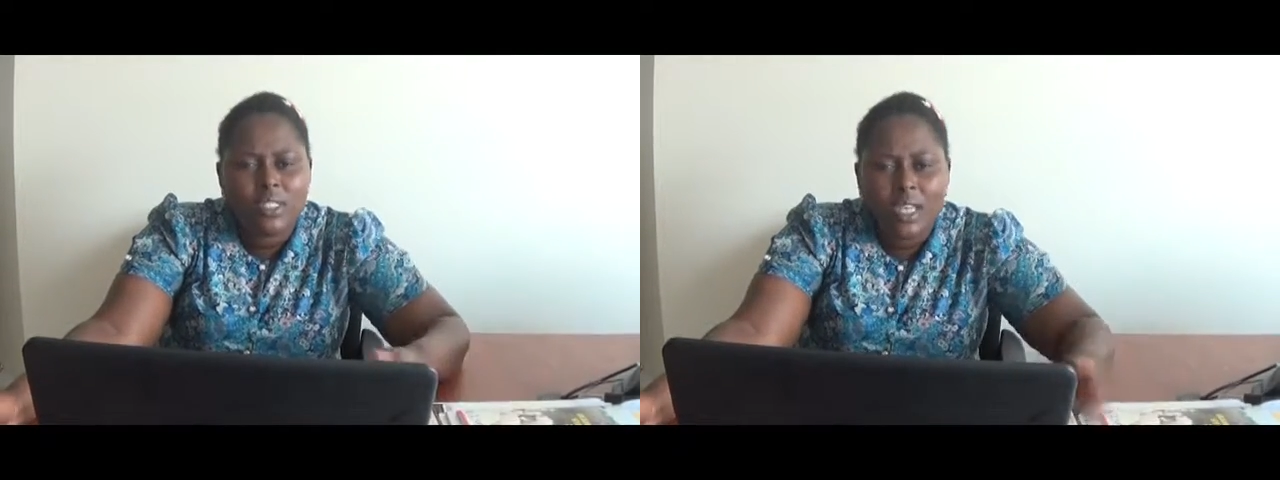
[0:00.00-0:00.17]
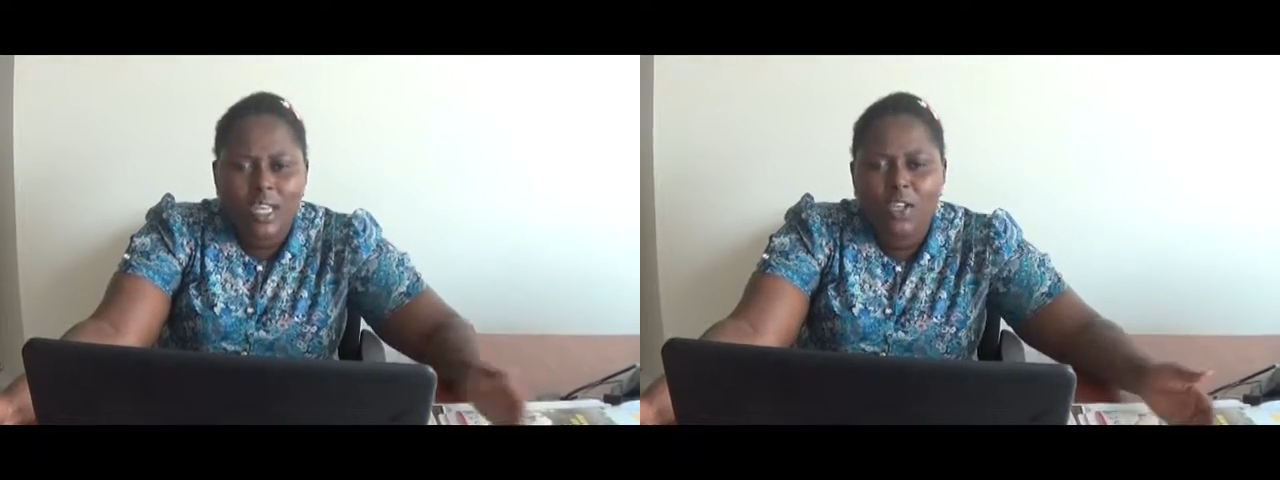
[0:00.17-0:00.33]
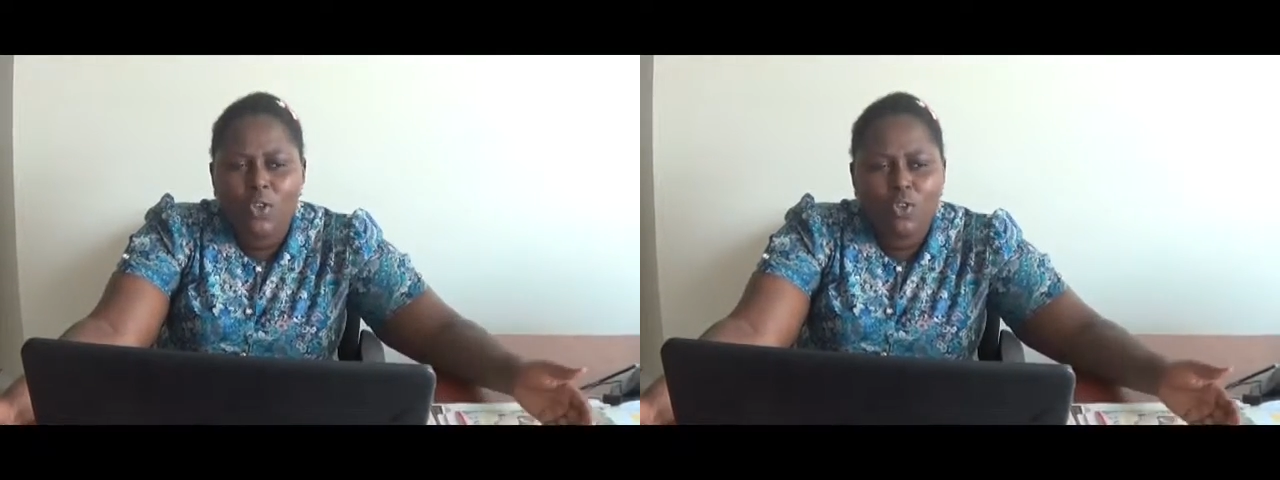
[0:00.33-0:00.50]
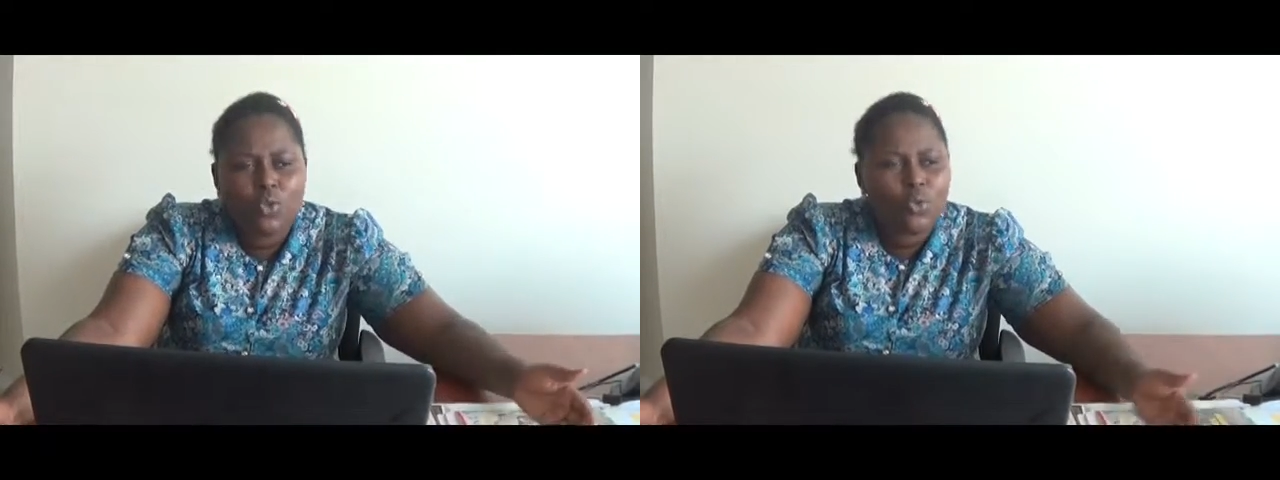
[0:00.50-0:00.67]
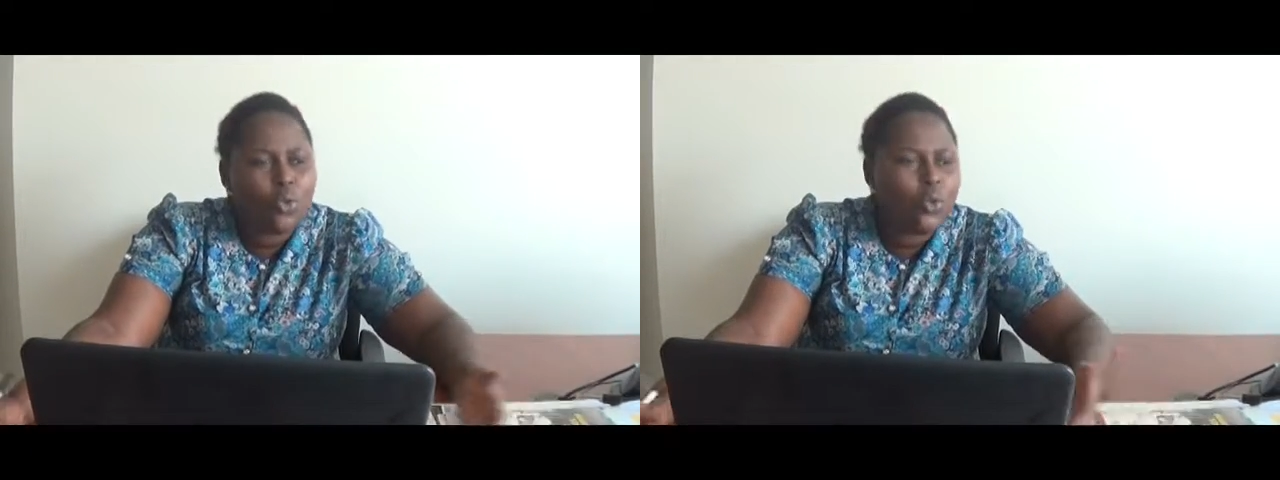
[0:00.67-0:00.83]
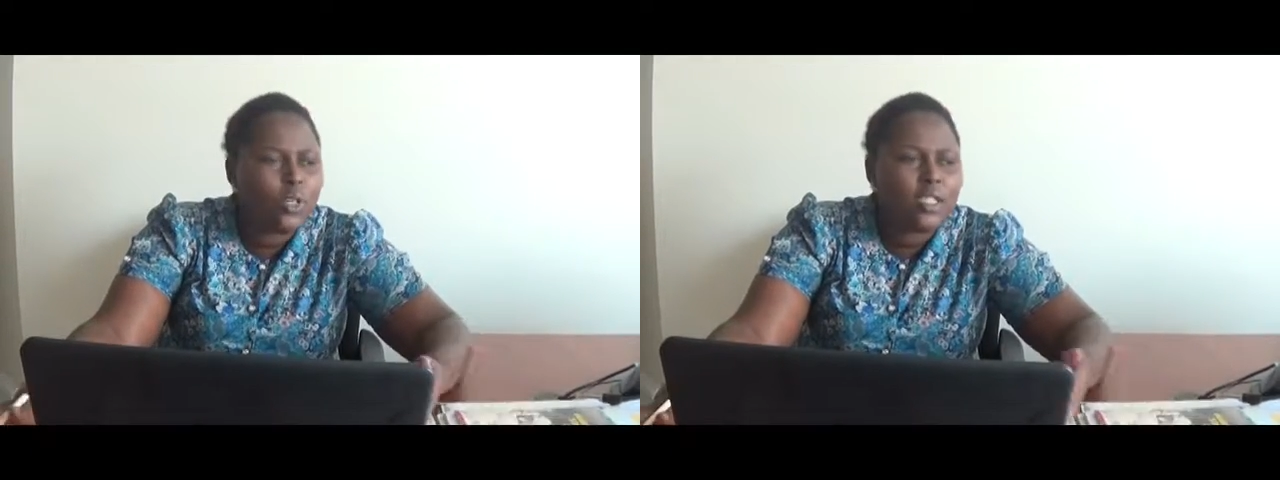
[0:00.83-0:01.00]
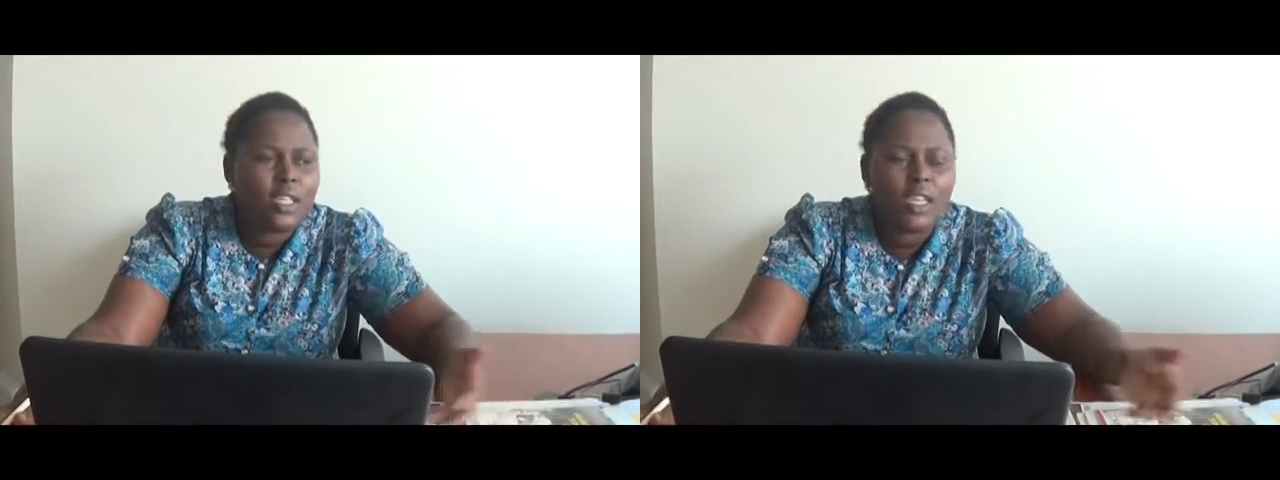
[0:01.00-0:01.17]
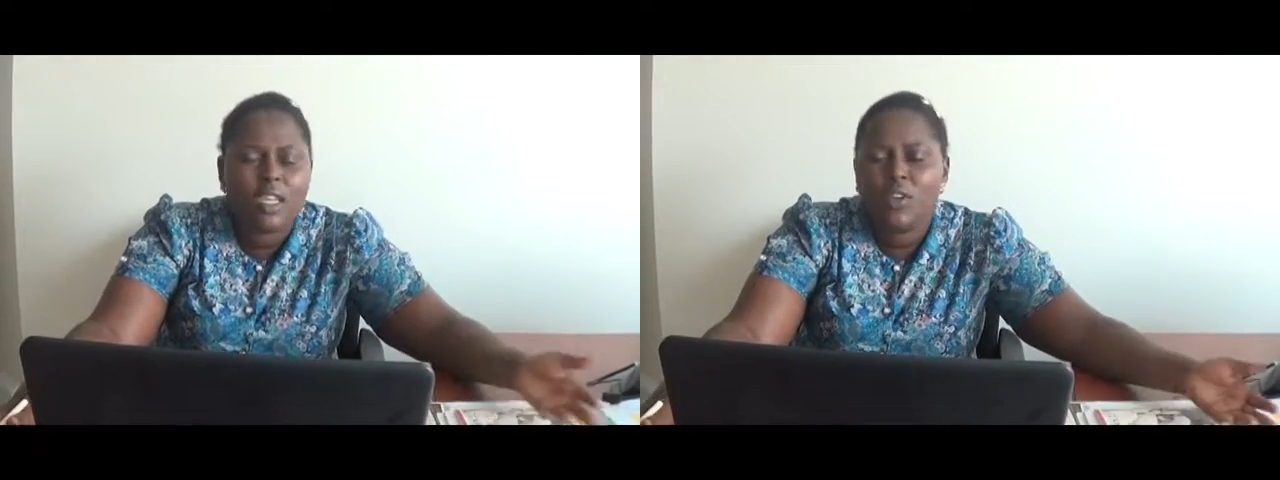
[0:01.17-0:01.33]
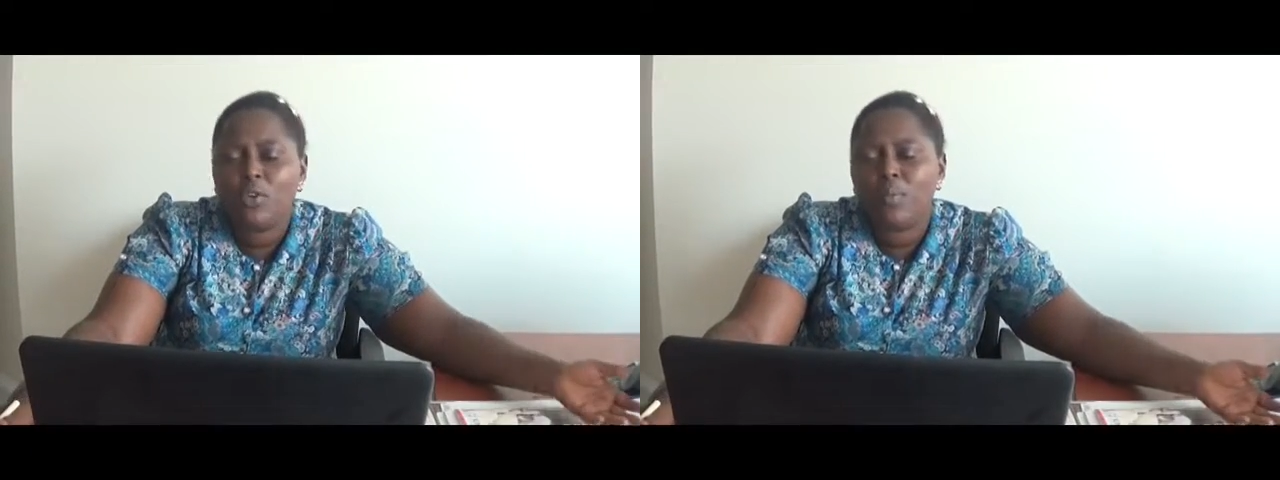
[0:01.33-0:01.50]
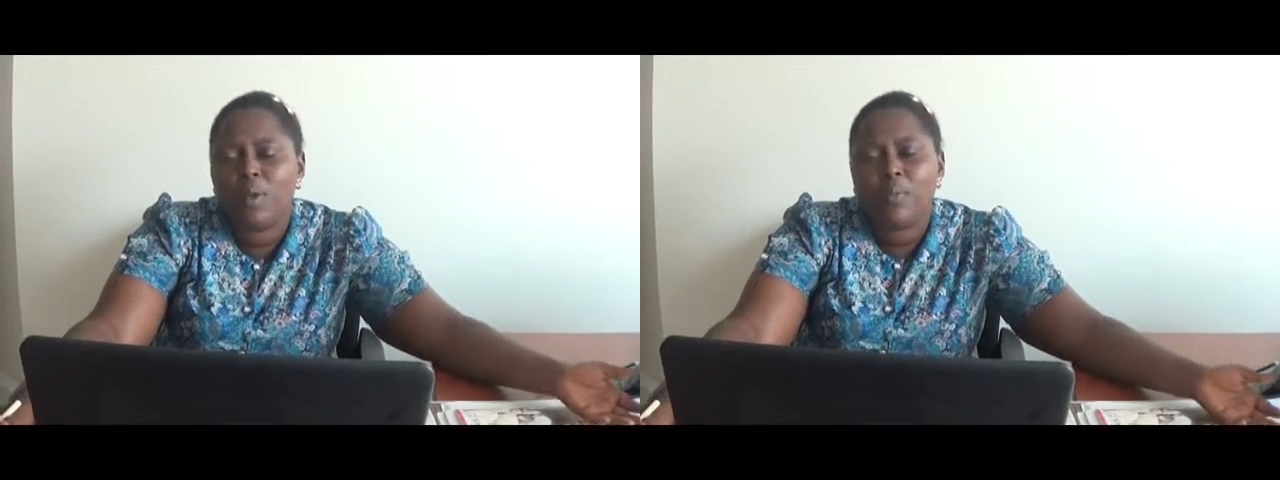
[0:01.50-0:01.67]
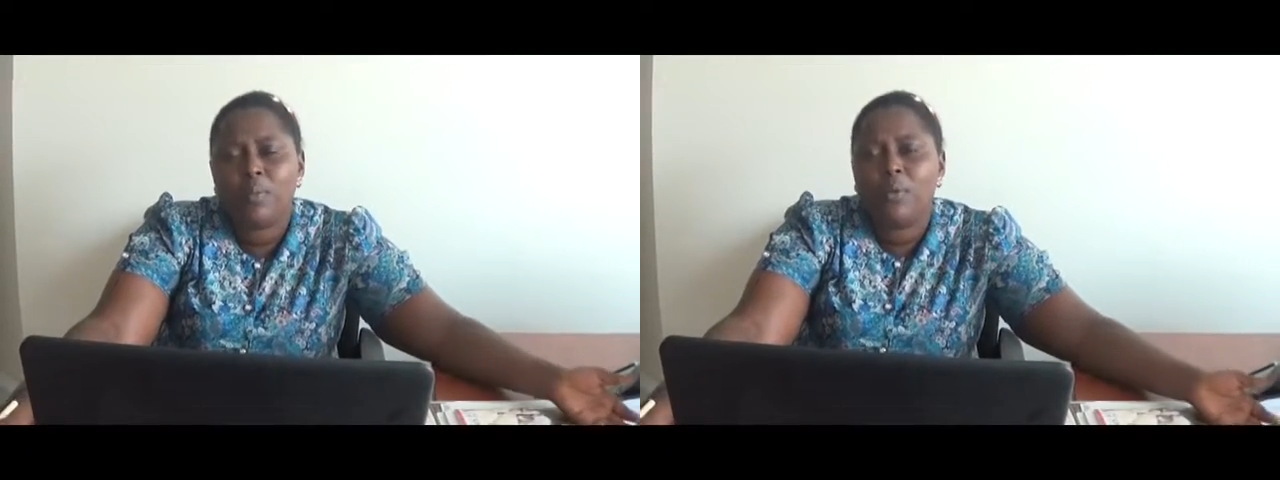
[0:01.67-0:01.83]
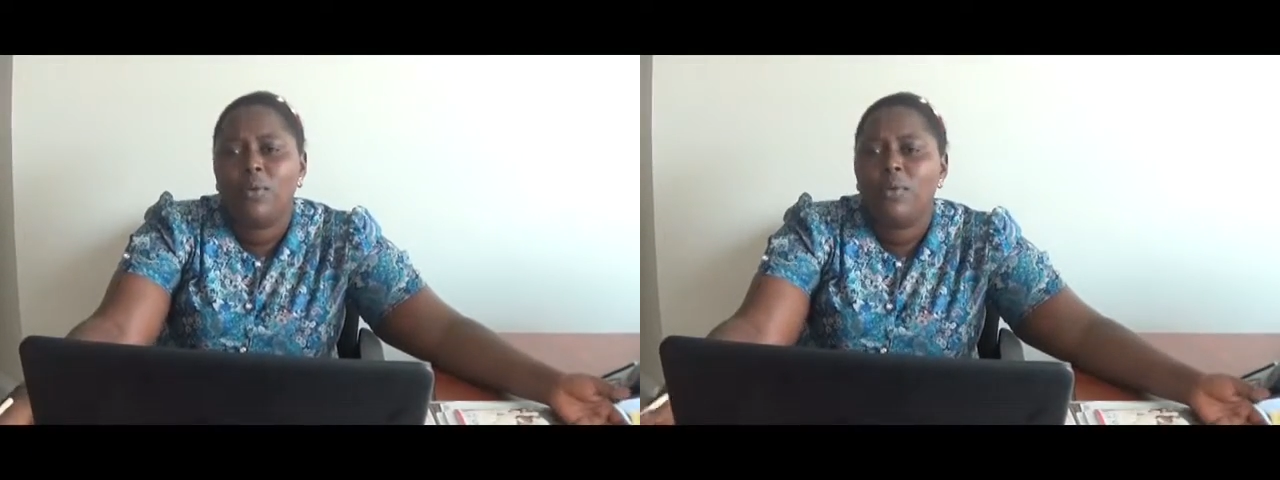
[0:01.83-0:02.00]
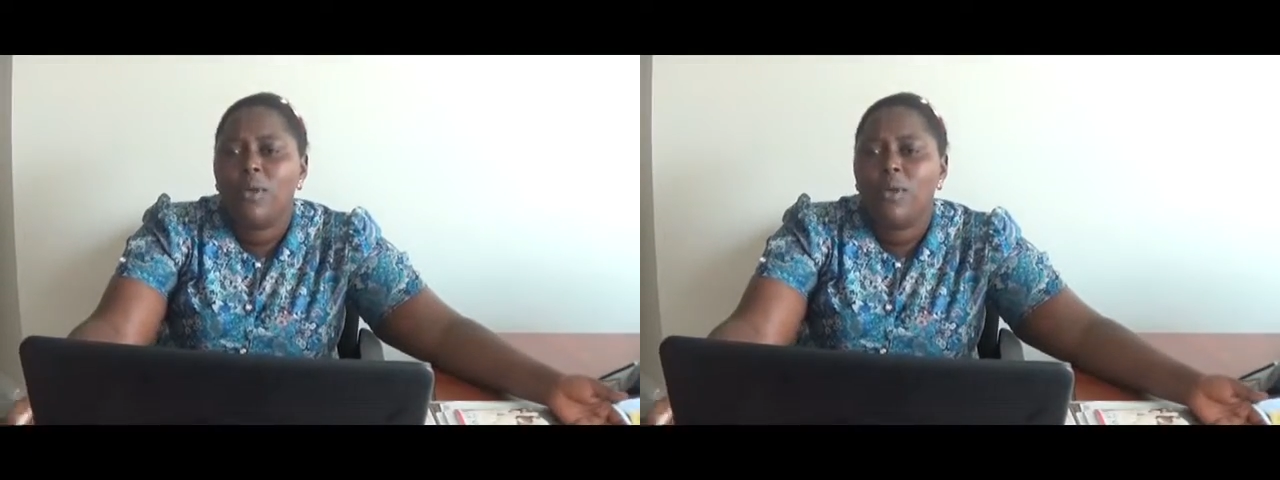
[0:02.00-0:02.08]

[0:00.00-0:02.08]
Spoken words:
Take in your school, take in your people.